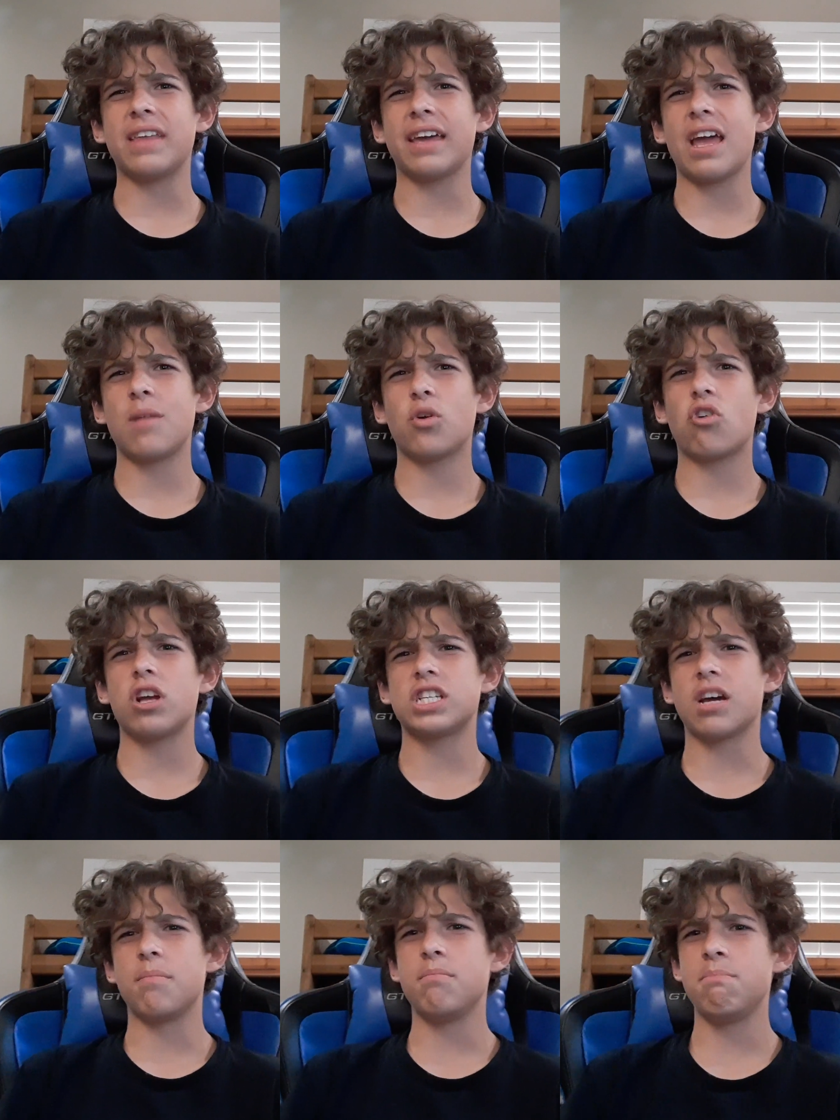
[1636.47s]
like Animal Crossing
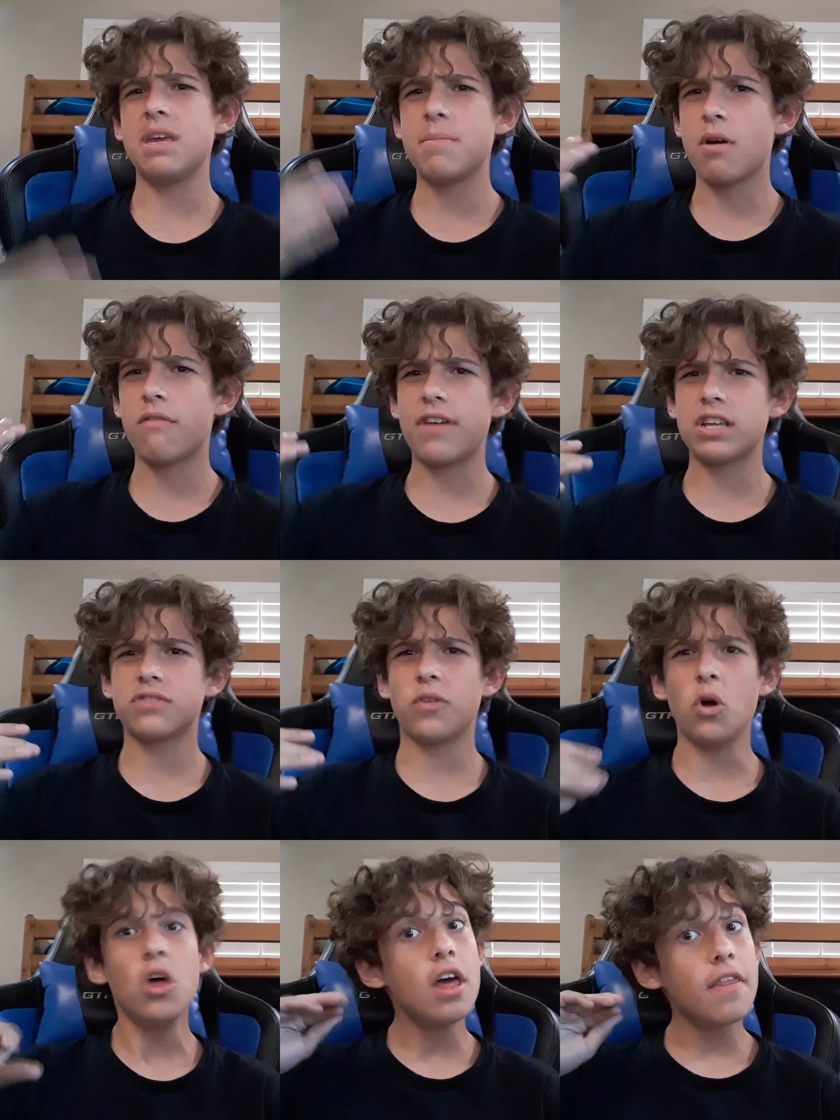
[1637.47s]
Amiibo
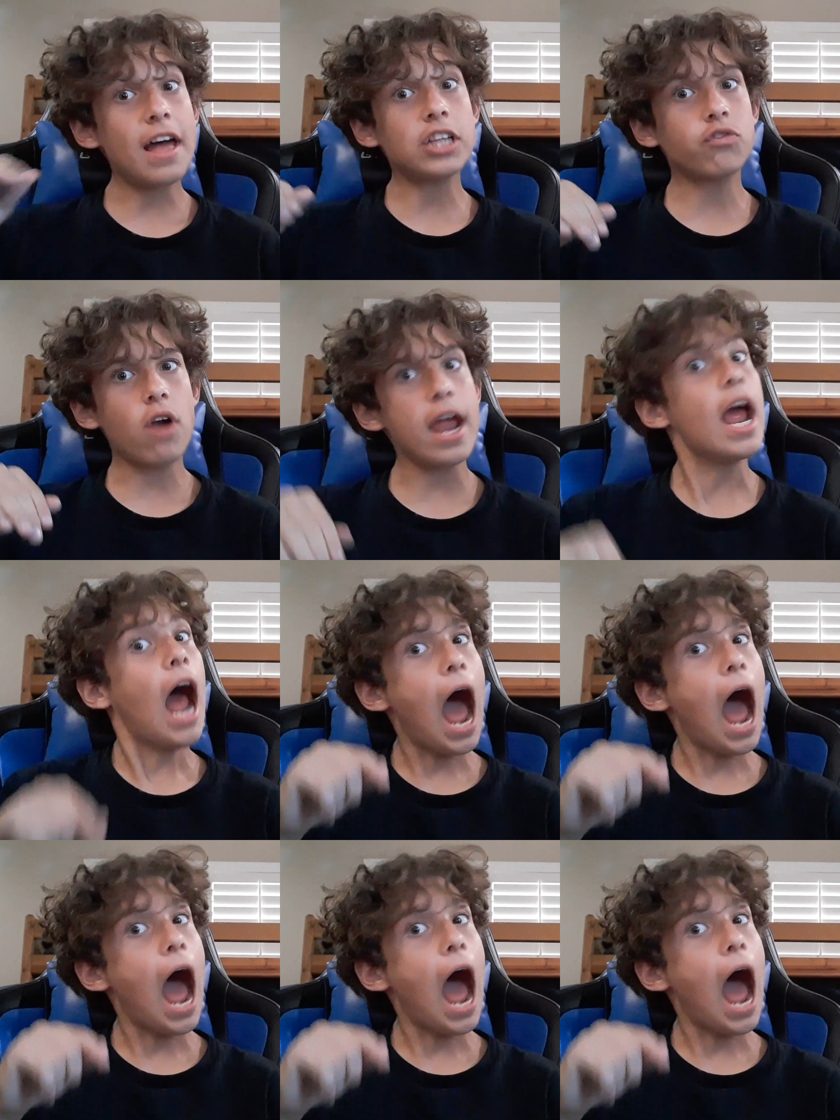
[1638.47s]
Festival, that's right,